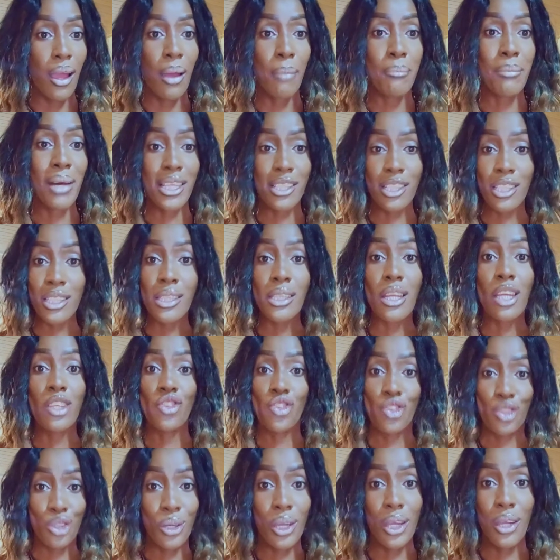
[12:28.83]
but just
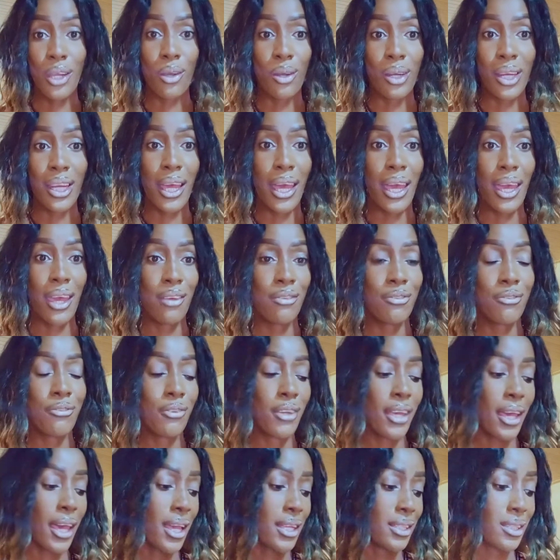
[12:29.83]
enjoy your life,
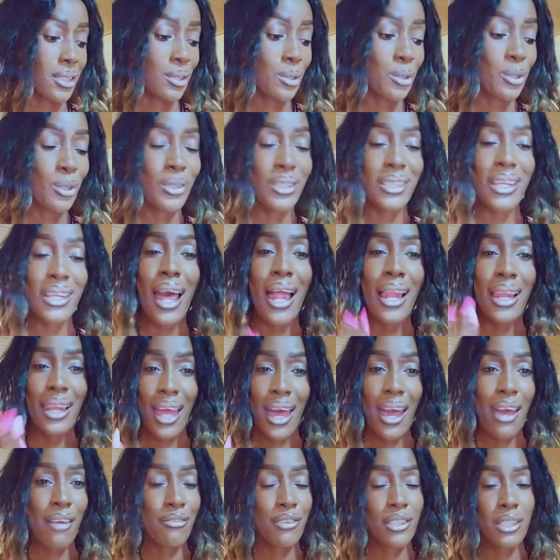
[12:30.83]
guys, because
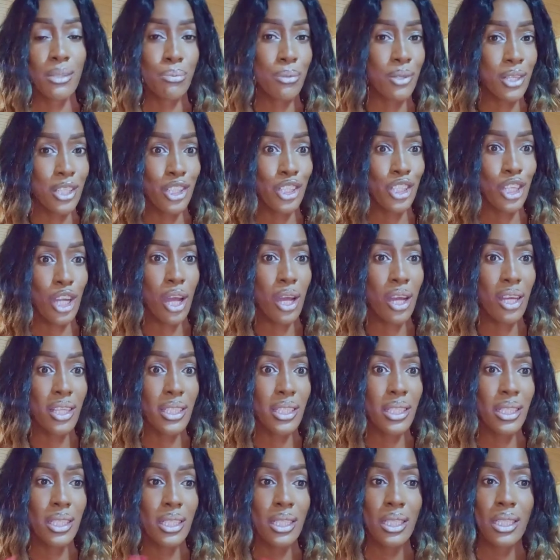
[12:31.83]
life is pretty short.
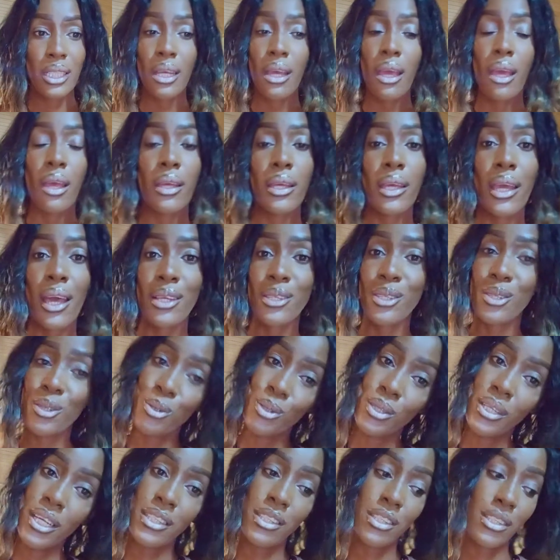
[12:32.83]
Yeah, so
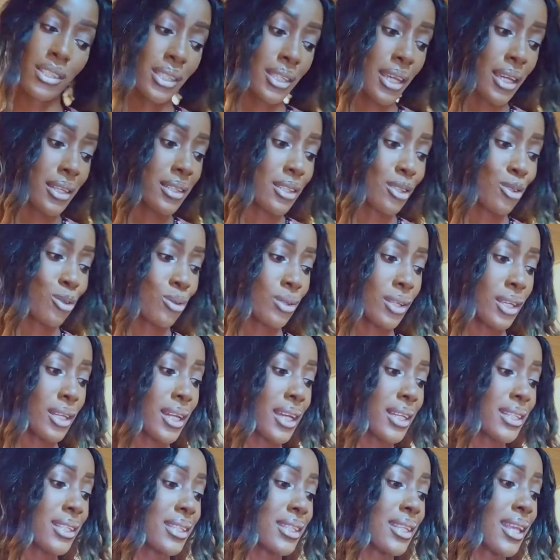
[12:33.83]
let's just get into the
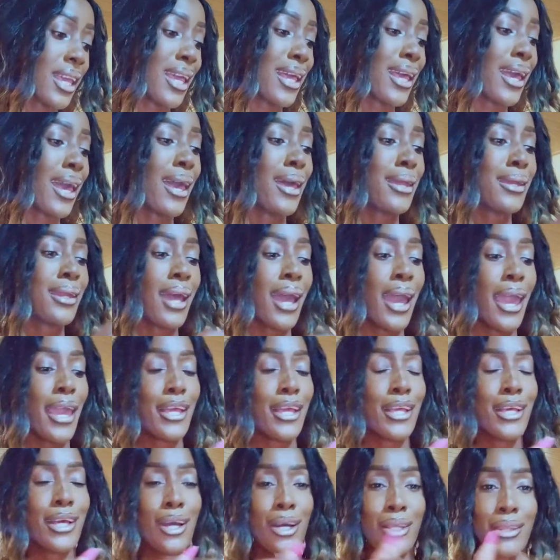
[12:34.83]
next thing. And I
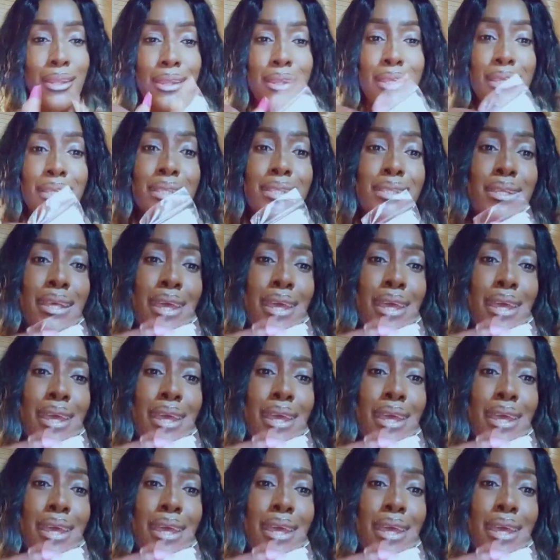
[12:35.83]
got these